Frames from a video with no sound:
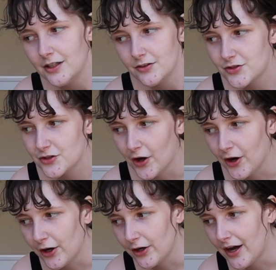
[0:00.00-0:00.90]
So
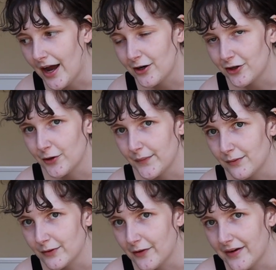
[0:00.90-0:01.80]
I don't know when
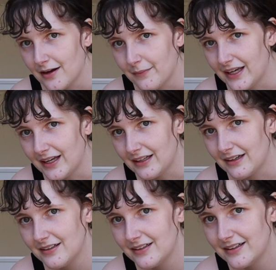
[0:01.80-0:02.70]
we're going to be
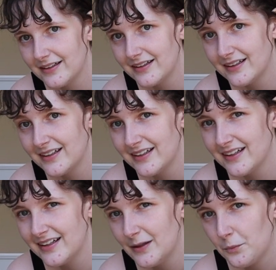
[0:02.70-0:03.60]

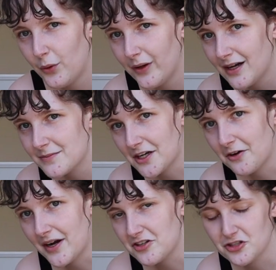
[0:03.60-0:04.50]
putting up
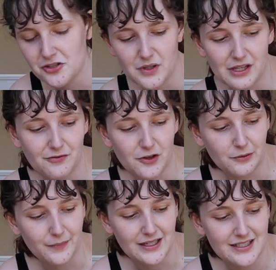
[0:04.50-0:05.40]
decorations within
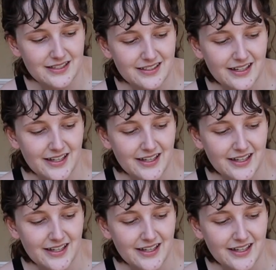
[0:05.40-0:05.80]
Vlogmas.